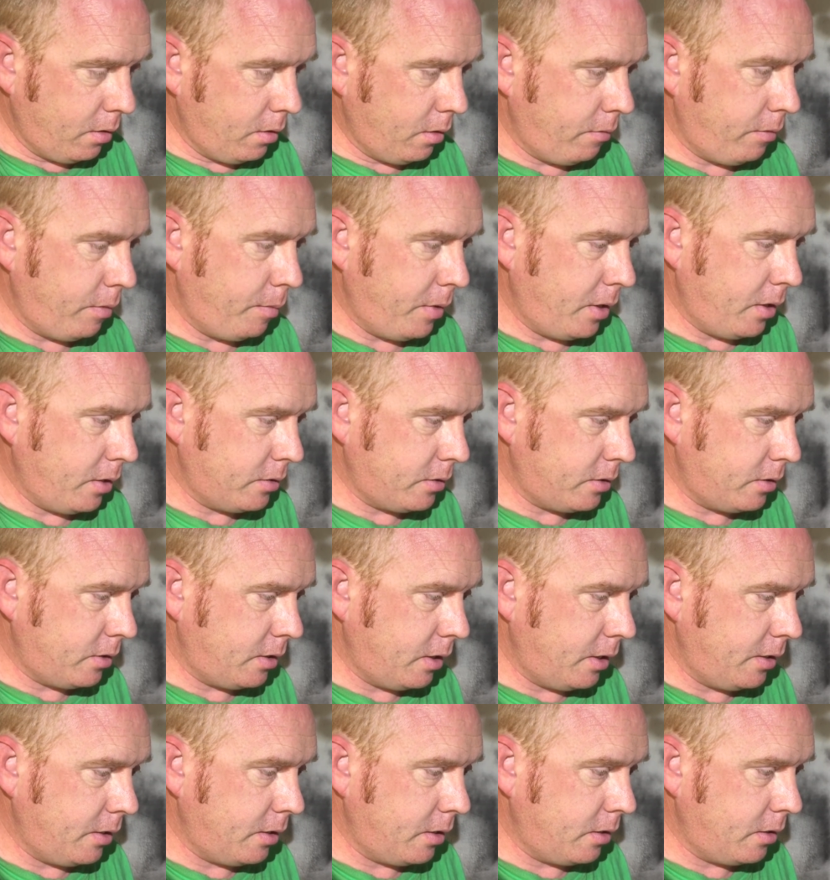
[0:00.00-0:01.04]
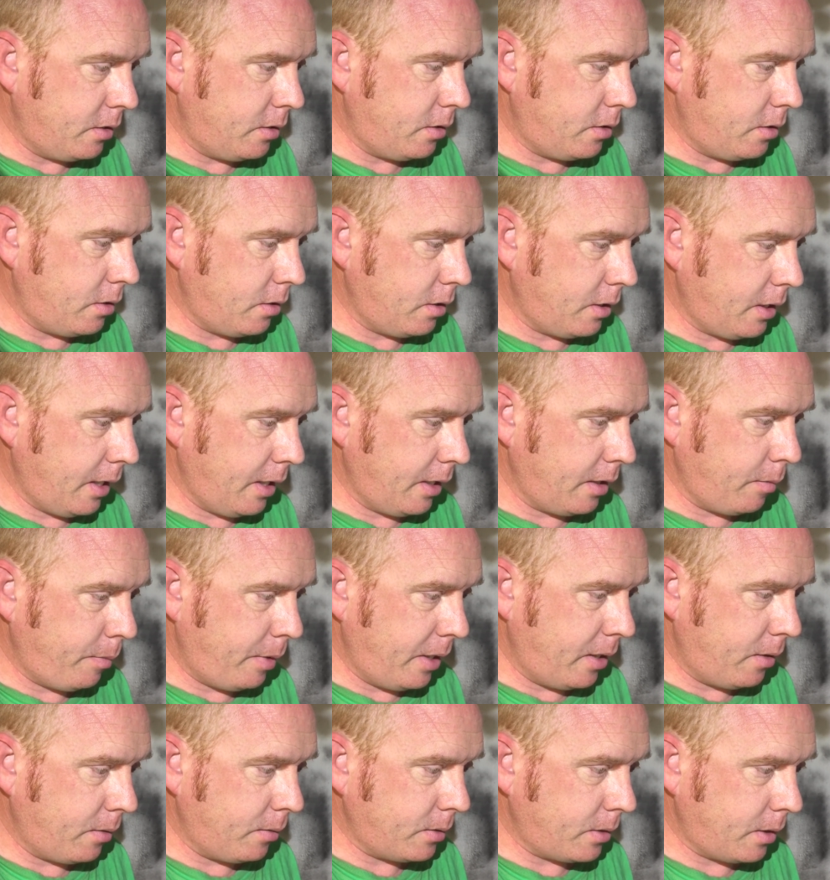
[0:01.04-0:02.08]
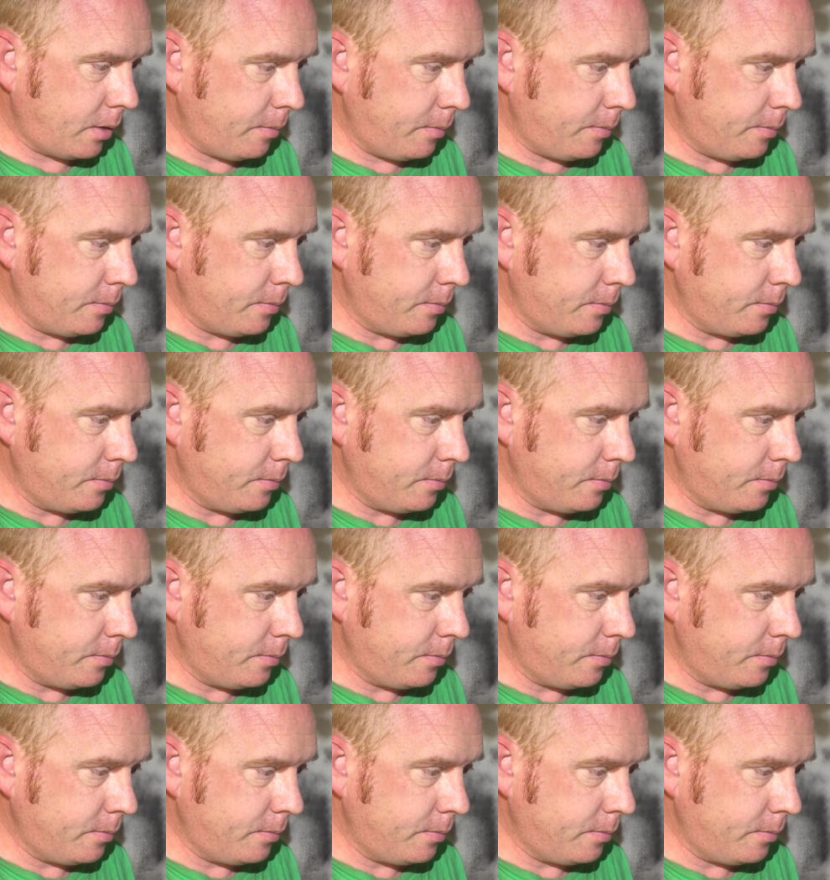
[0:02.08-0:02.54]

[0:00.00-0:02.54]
of the master cylinder to connect the pedals up.